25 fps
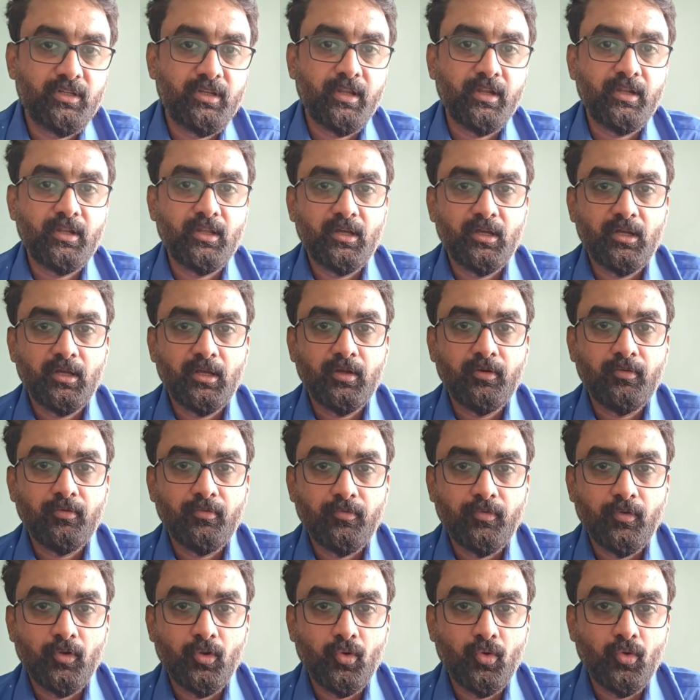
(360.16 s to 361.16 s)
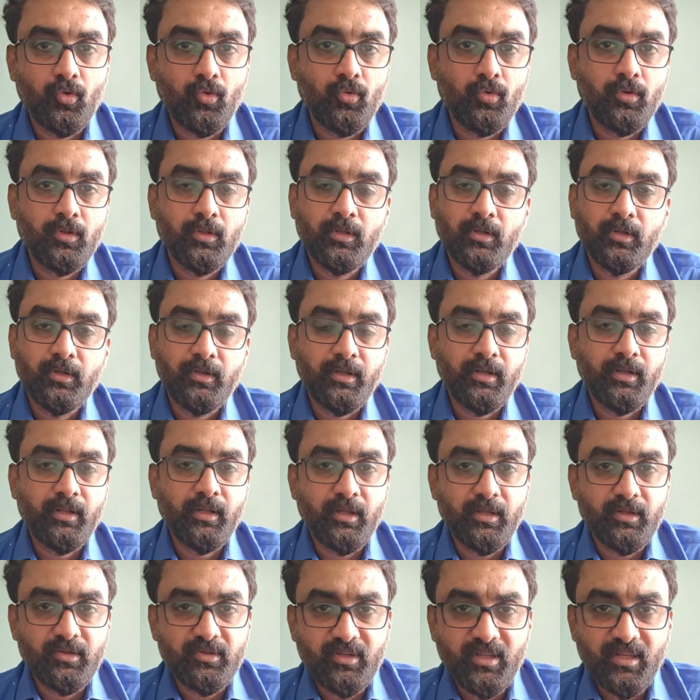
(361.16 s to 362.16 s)
the data flow,
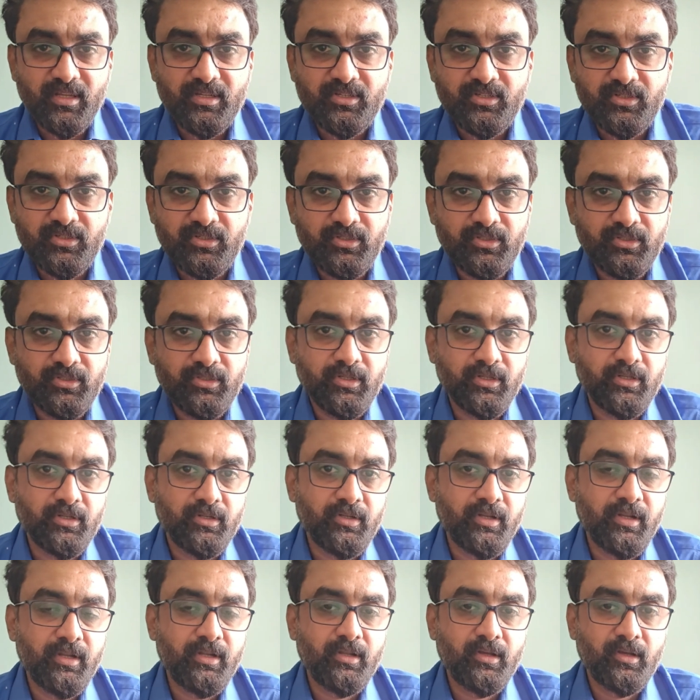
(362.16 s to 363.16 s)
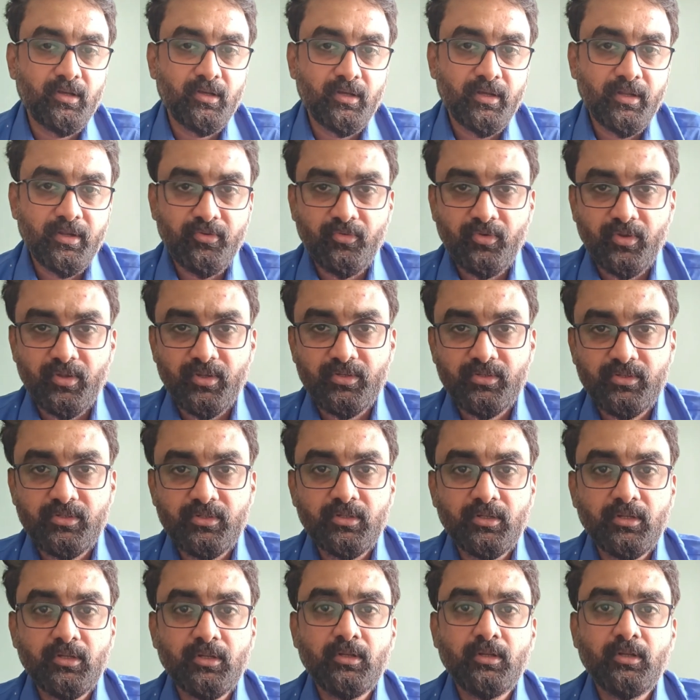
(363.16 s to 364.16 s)
data in transit, and data at rest,